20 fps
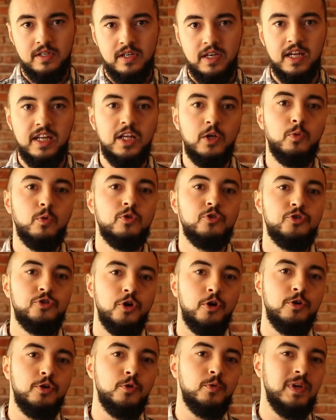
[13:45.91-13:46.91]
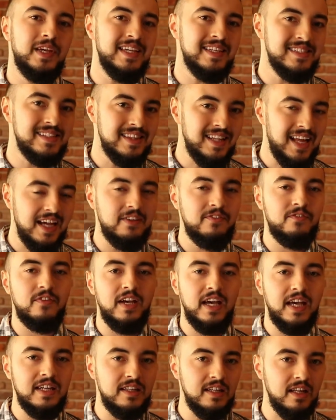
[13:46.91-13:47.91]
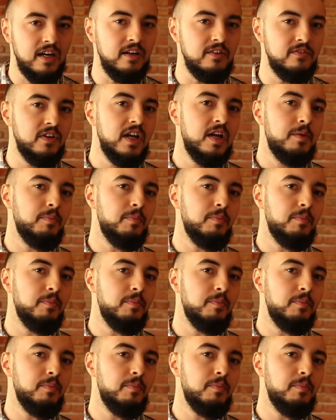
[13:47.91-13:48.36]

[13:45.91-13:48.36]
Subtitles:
And he will show you he's life and love